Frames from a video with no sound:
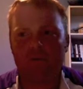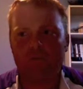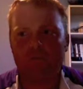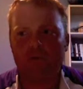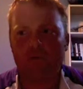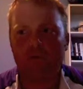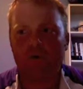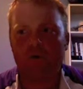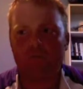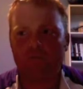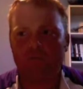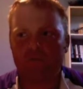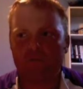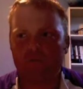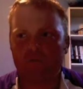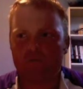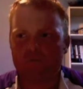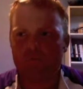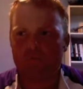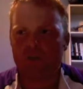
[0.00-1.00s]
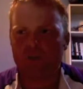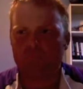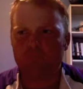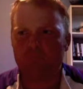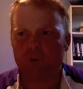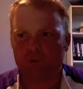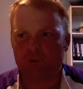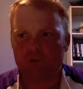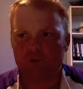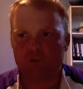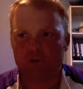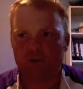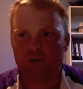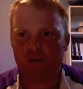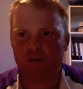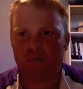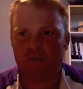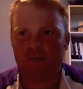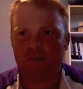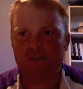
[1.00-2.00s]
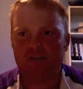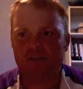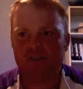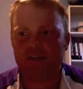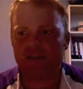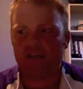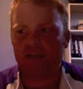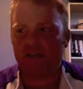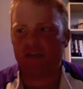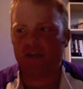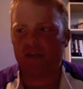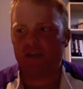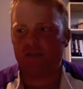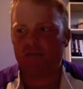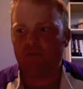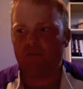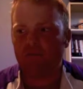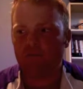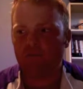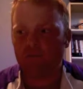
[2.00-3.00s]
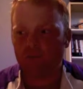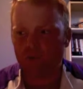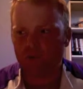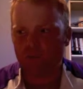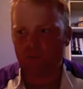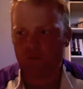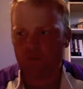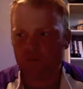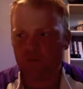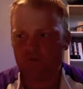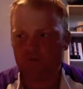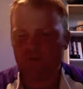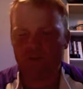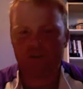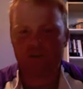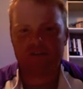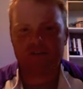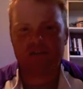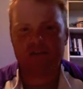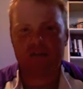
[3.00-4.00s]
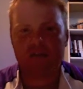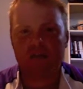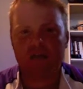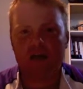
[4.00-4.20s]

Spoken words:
go after the big picture type things and for the little picture things,